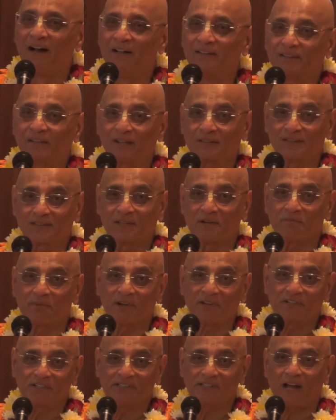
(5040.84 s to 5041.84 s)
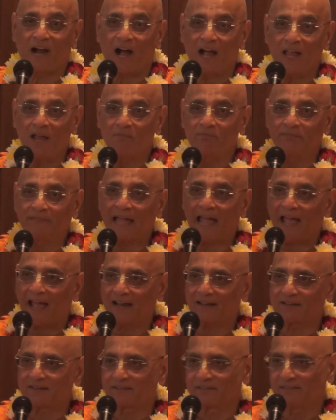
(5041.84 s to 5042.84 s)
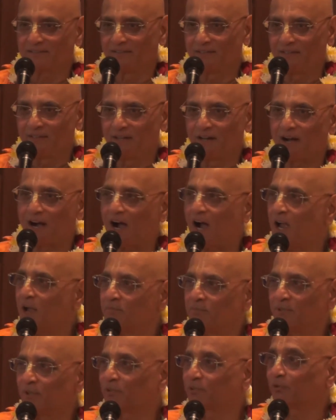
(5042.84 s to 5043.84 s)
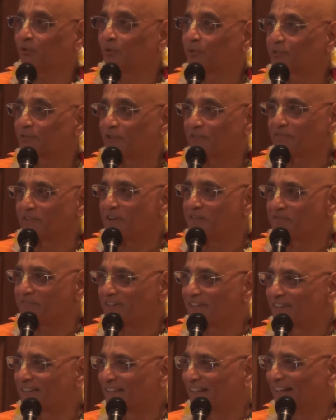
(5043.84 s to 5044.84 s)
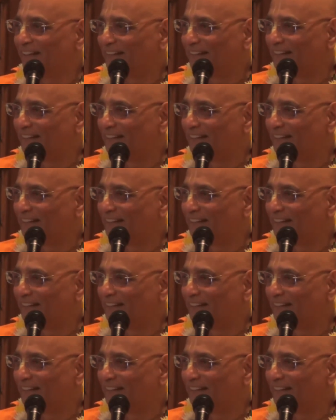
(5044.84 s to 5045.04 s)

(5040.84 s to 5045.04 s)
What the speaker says: Tattamasi, I am that. I am the source of everything."